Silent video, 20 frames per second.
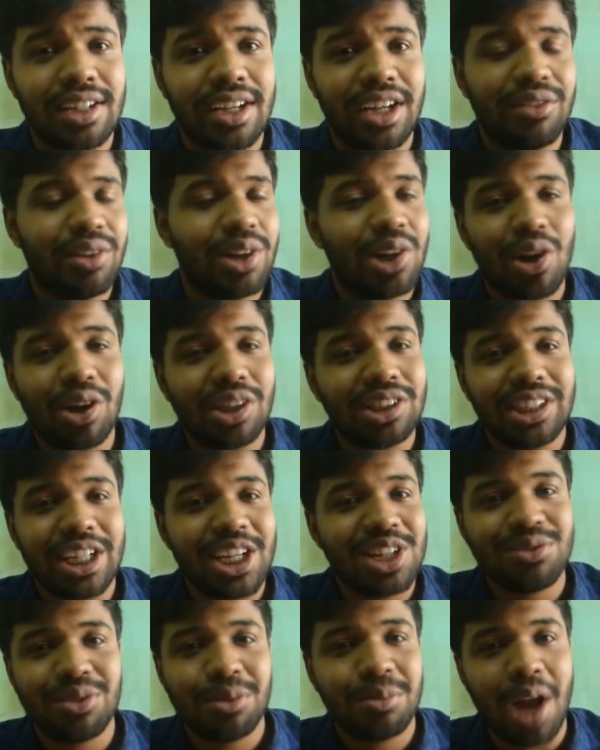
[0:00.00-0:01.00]
It will not
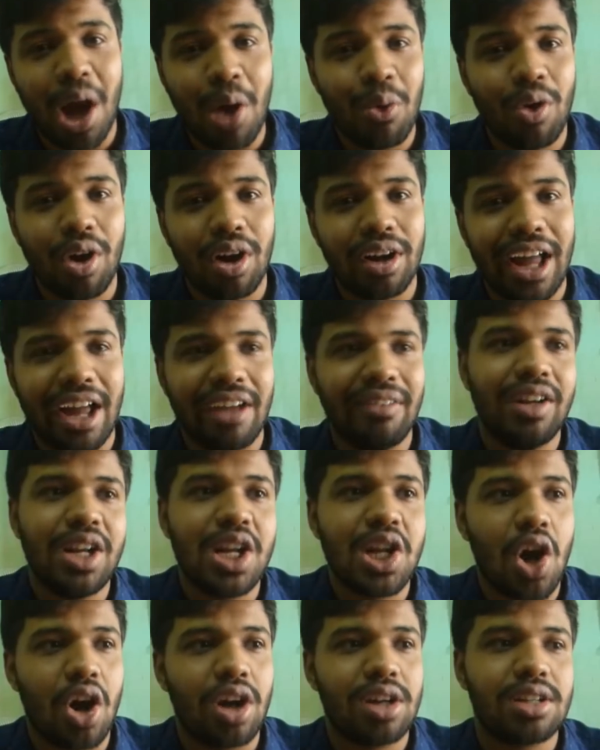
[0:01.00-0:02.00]
change from now on. I will
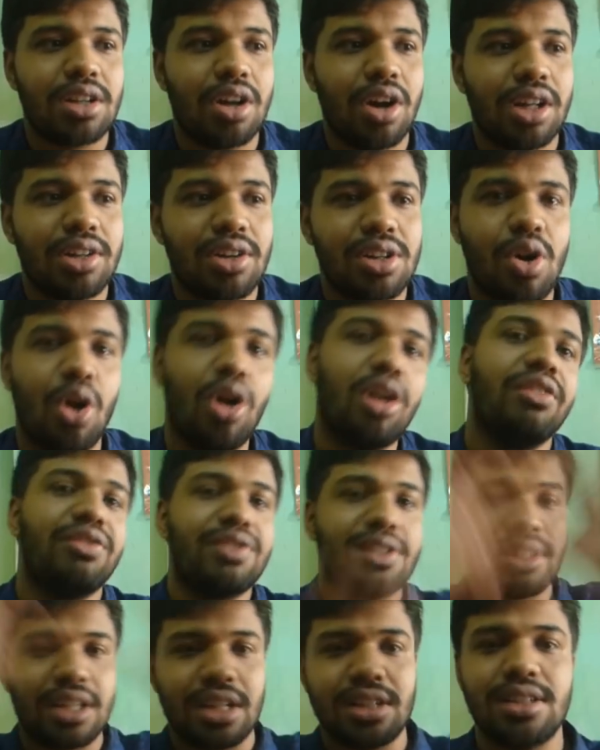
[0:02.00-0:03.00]
not all of
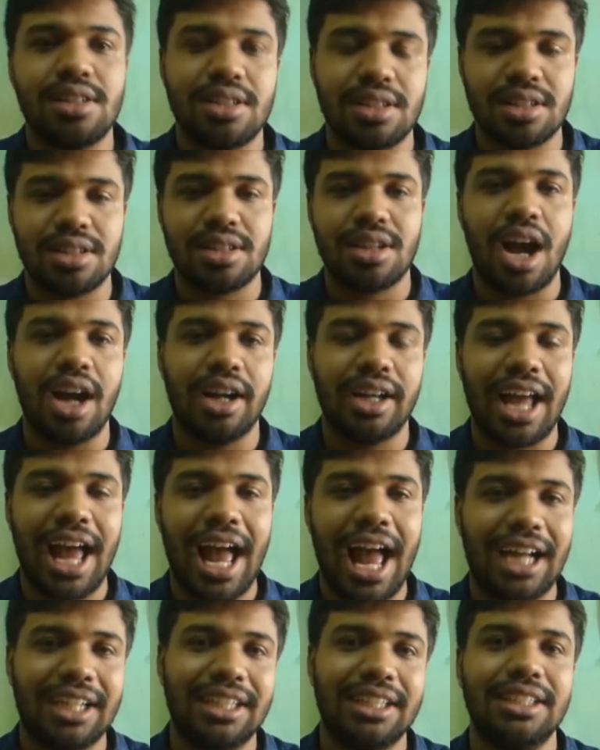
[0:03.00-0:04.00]
a sudden start
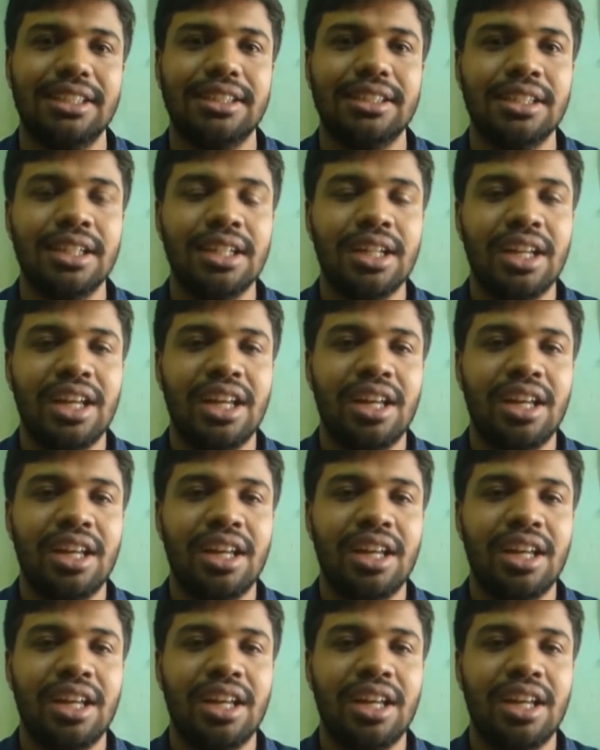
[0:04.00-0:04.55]
acting